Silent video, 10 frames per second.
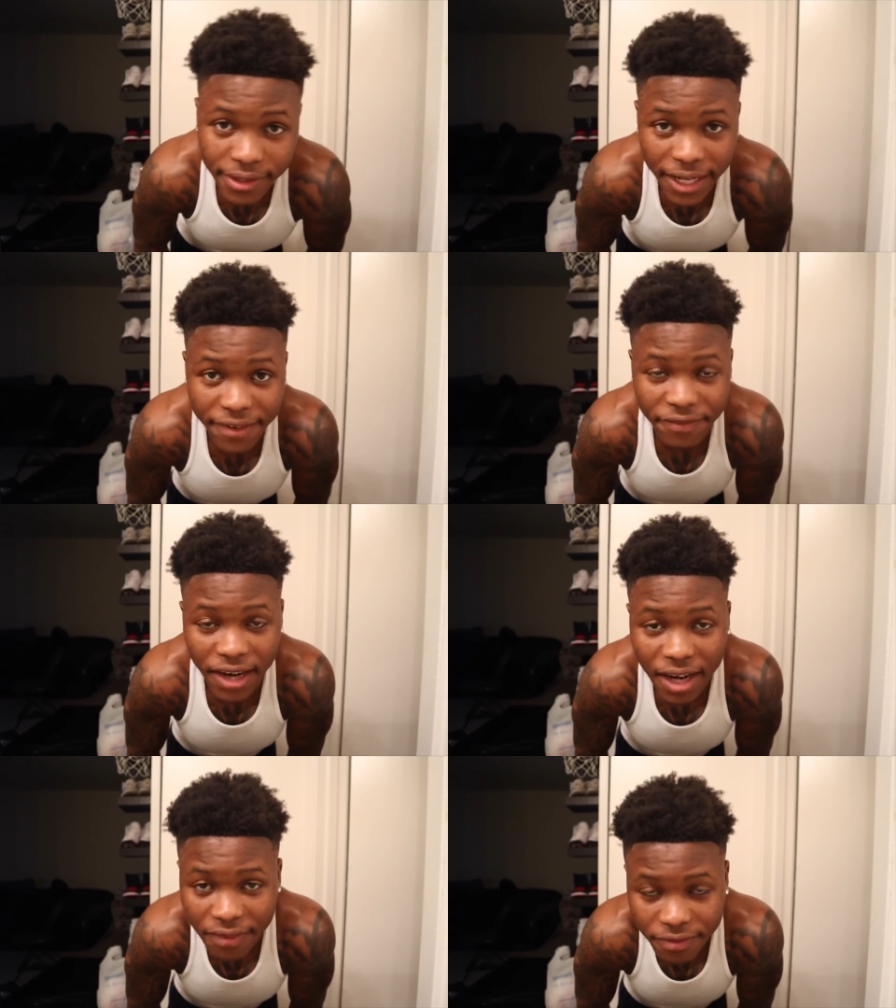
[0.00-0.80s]
Day
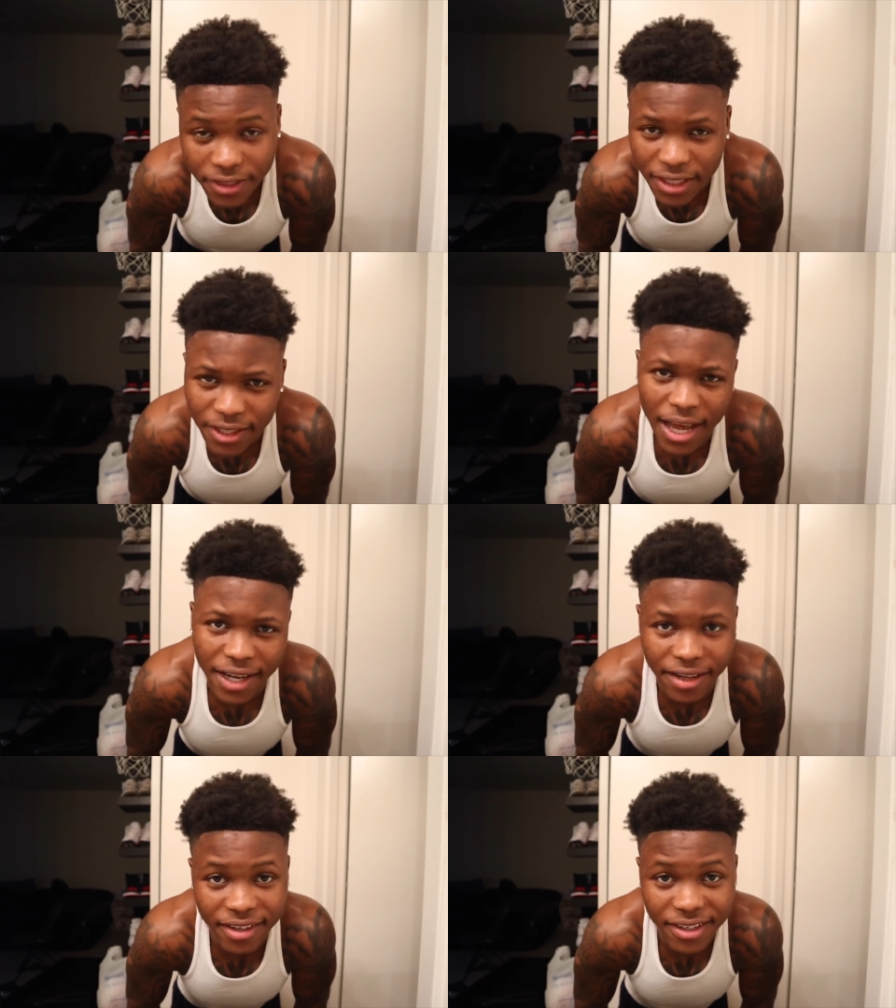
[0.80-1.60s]
five, got a
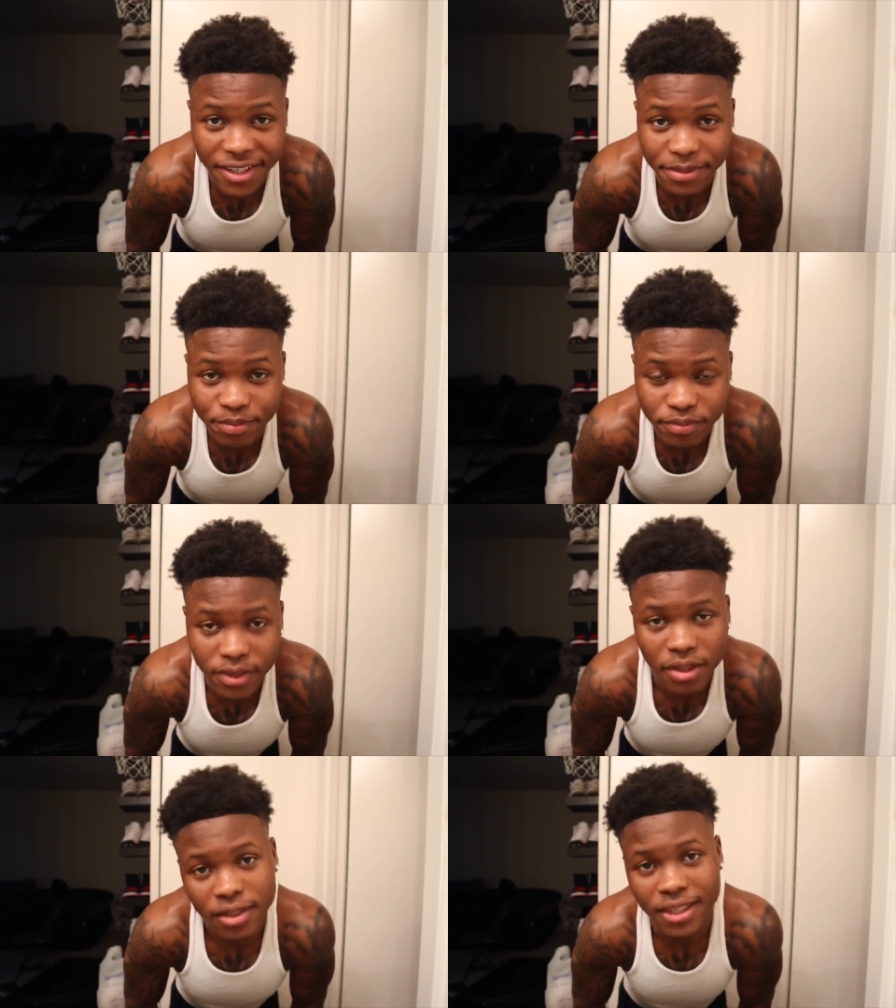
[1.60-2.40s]
haircut.
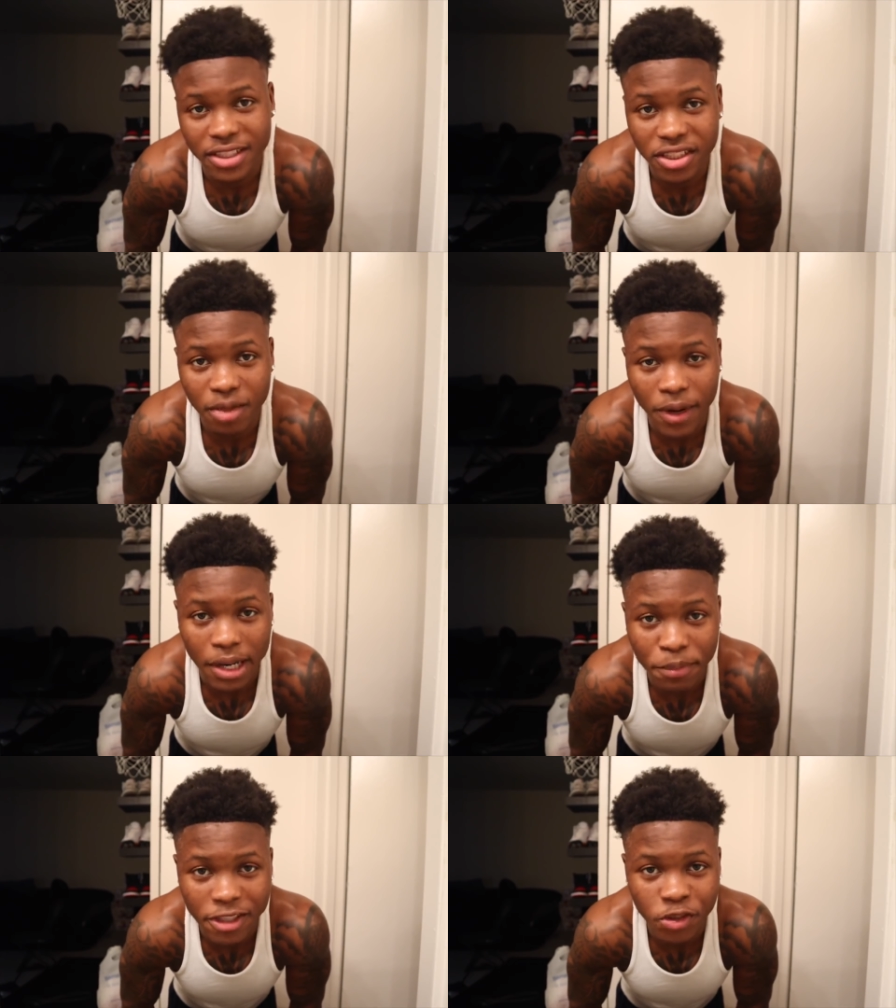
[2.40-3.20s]
Let's jump right
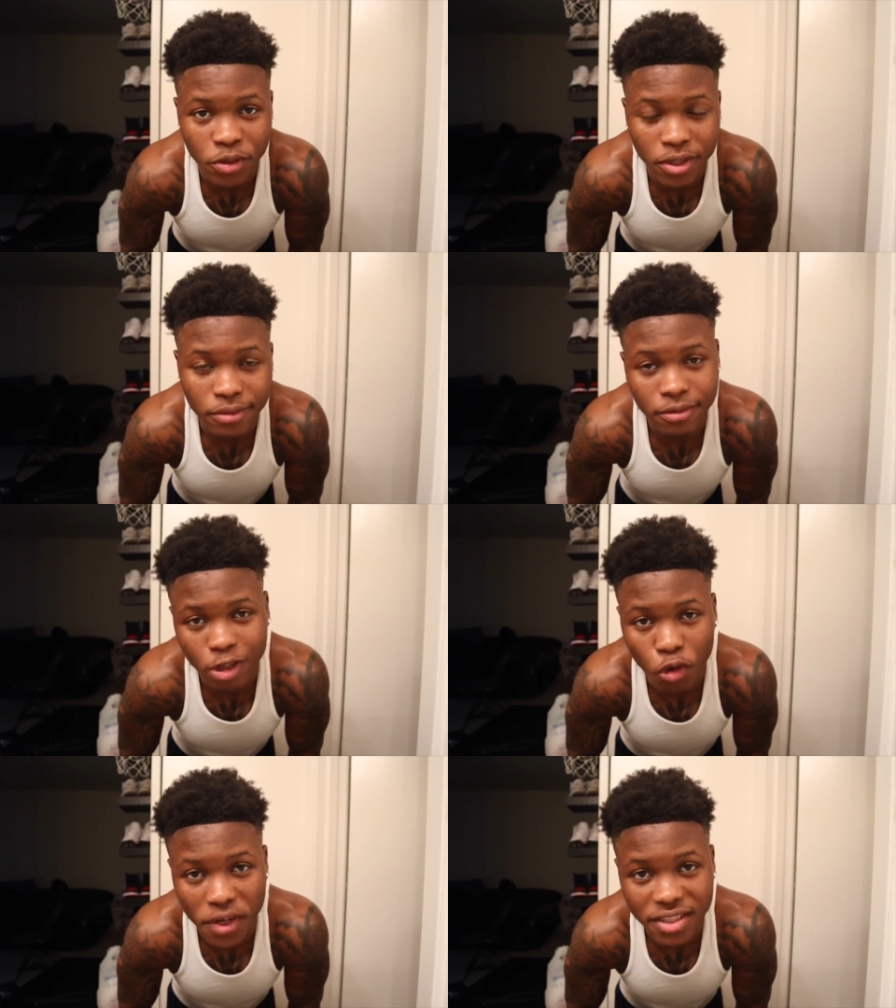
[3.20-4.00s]
up into it.
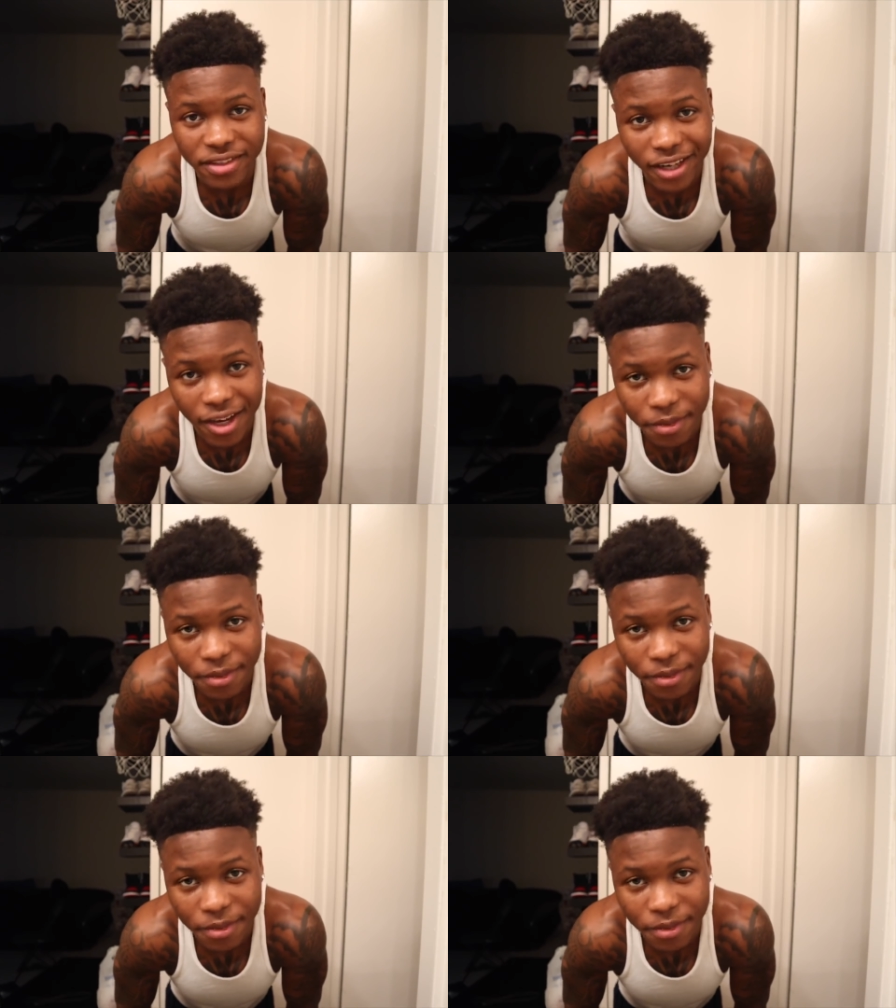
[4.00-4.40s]
No wasting time.